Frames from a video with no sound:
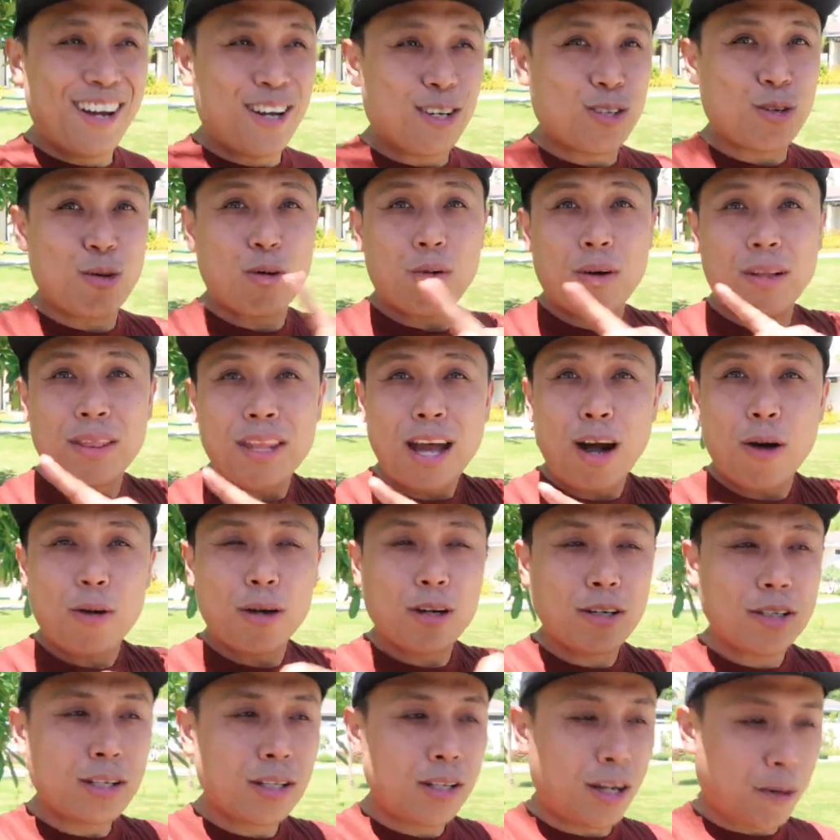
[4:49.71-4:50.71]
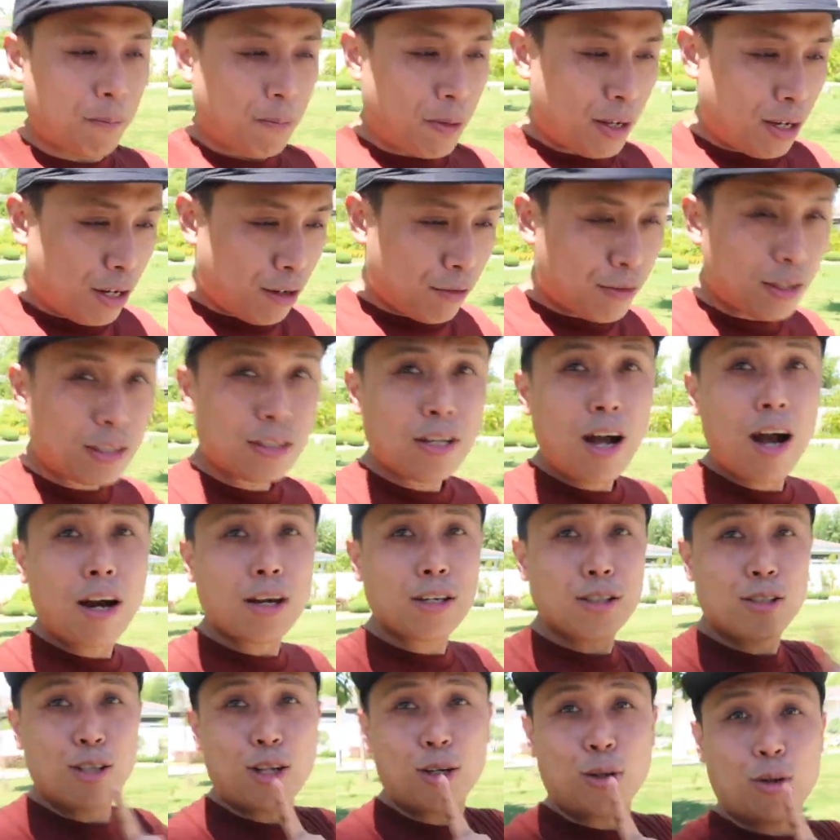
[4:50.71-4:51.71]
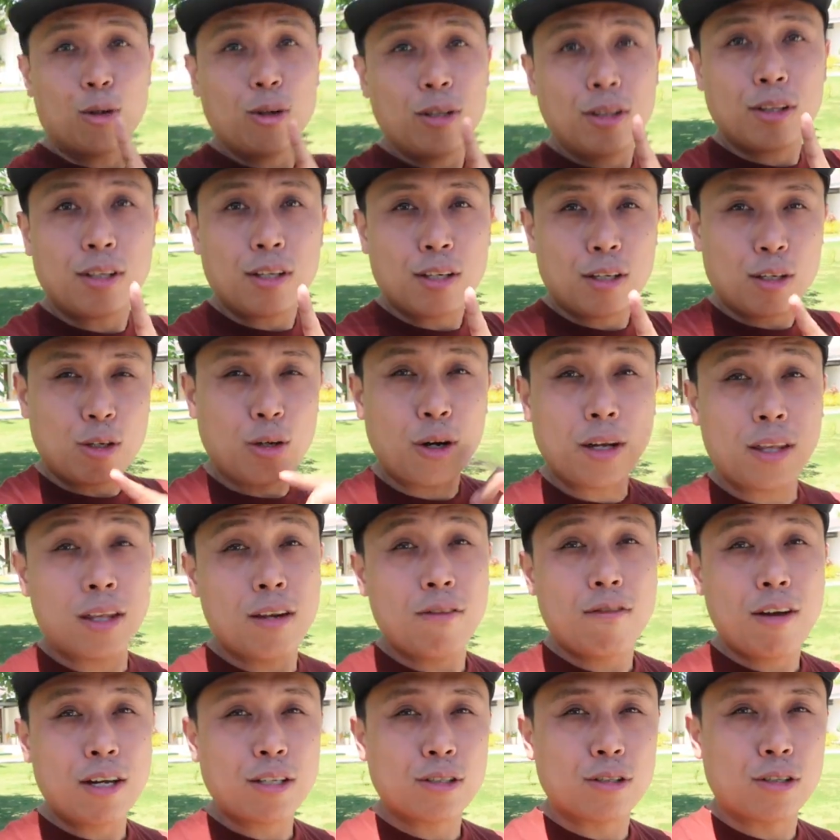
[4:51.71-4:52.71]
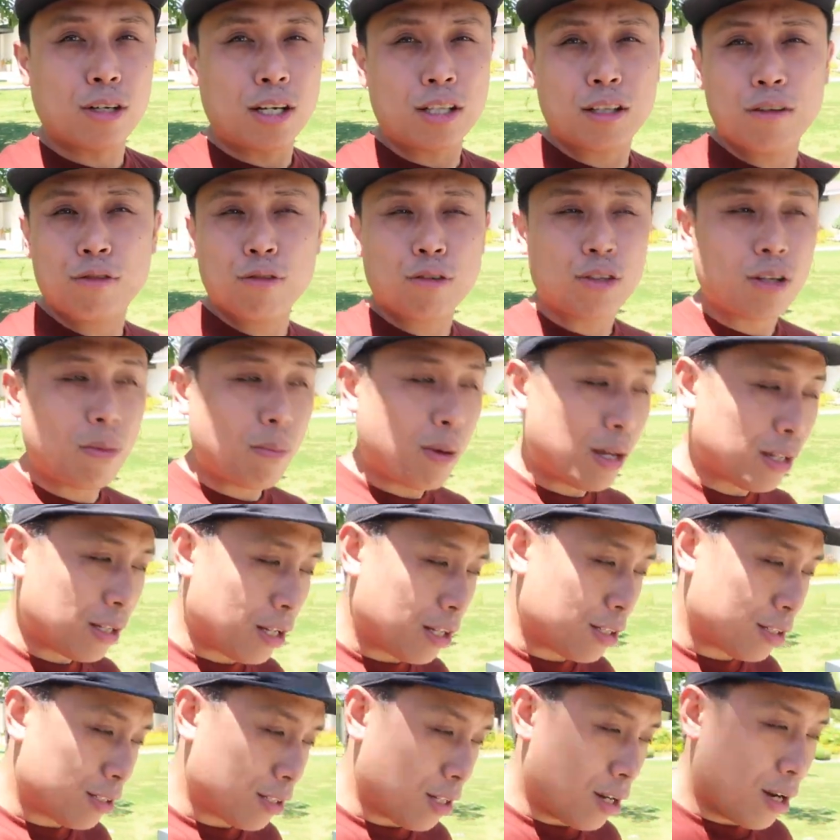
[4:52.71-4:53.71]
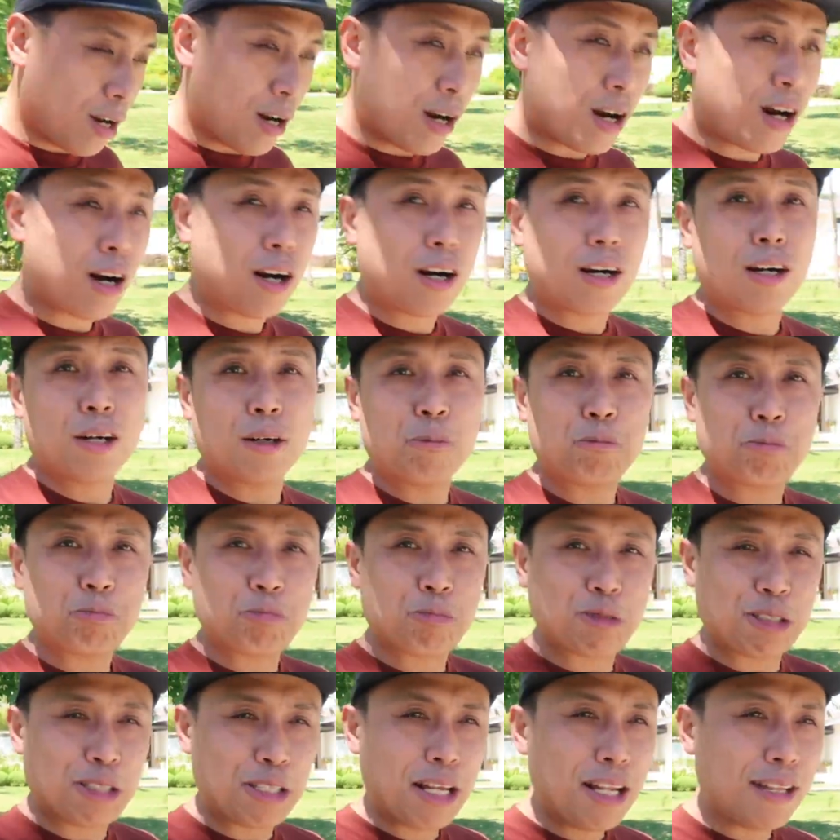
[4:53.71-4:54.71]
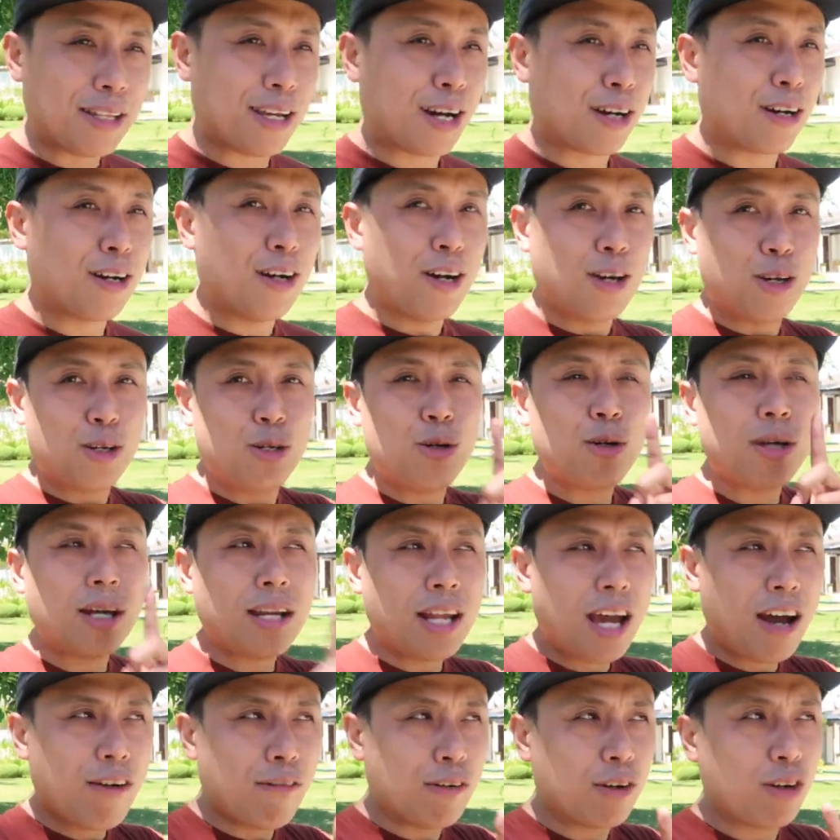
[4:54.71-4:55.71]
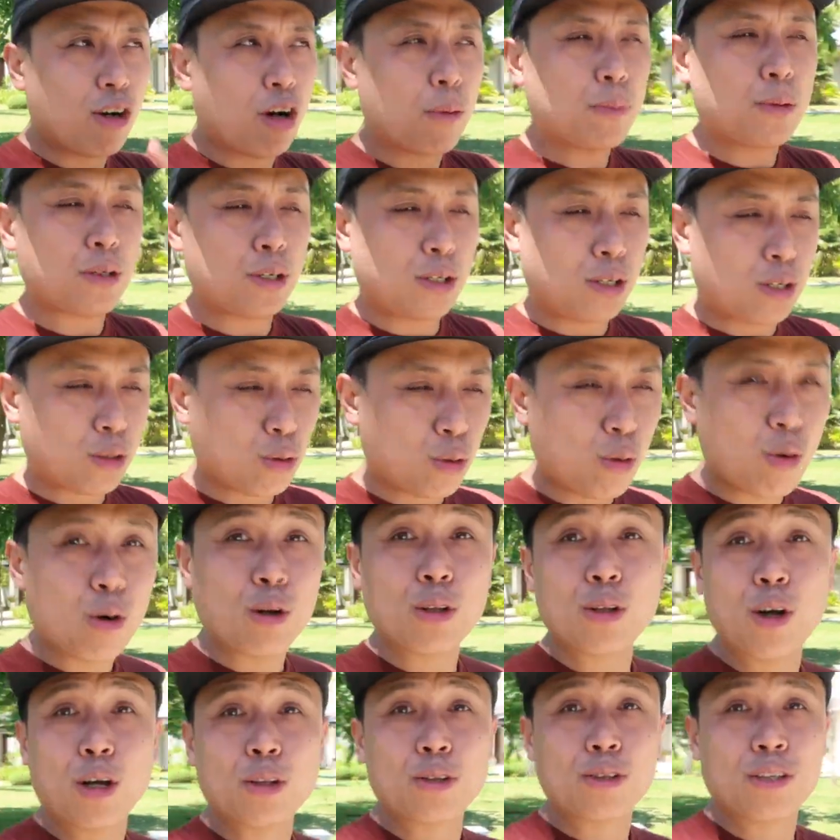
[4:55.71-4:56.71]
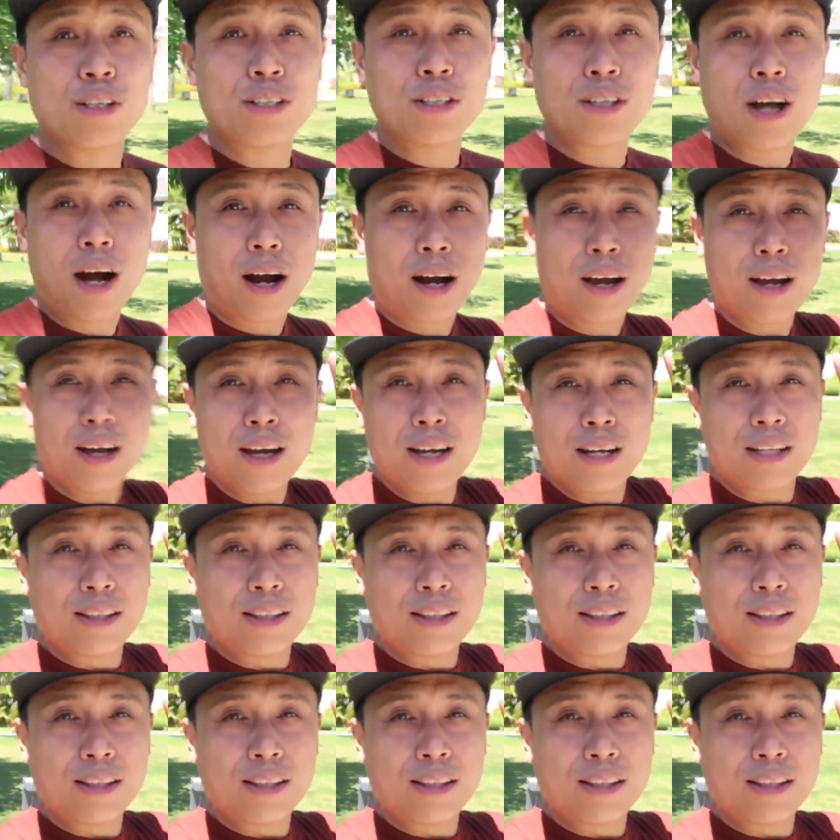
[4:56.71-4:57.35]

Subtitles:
So now here's the thing. If the stock is still good, you're an investor and the fundamentals are still there, you can have an option to hold on to the stock.